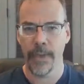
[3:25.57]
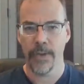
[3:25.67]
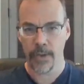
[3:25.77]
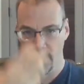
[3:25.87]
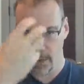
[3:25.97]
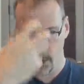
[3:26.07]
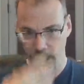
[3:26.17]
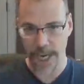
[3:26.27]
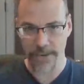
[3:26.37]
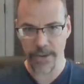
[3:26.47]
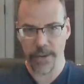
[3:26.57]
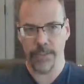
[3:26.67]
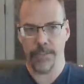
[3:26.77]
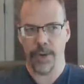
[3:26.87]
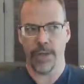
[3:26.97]
So
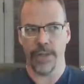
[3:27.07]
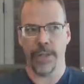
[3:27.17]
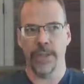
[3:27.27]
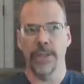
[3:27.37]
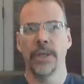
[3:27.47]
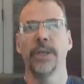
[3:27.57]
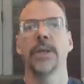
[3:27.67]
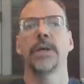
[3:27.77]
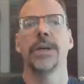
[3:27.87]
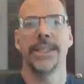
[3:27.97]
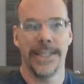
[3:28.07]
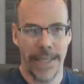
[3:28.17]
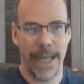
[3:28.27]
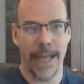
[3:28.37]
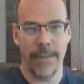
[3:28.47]
Jason person, his
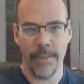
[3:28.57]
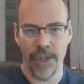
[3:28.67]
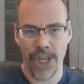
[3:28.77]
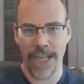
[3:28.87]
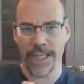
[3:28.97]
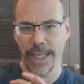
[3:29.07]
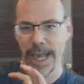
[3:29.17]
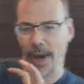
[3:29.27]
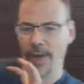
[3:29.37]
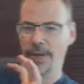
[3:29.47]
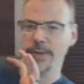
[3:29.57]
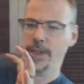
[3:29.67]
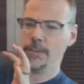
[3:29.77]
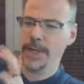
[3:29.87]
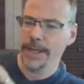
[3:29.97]
name, Jason out here in
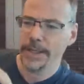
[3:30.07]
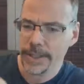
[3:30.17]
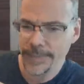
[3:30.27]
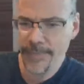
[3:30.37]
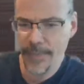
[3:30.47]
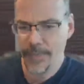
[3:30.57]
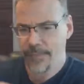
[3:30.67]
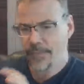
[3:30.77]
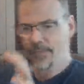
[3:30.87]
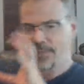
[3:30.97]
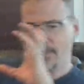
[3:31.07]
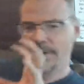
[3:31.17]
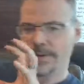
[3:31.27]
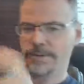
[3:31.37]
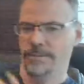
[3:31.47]
space,
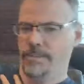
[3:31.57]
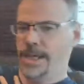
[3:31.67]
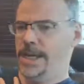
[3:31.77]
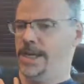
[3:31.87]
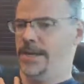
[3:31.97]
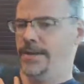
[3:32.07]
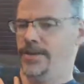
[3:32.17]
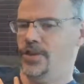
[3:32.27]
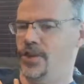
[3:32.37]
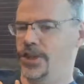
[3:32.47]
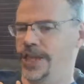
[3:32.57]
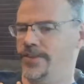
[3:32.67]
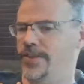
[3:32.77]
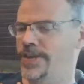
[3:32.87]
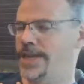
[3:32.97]
me,
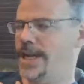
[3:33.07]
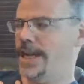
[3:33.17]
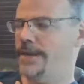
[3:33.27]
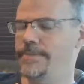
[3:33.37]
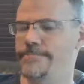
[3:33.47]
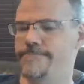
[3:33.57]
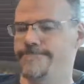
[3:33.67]
Jason name,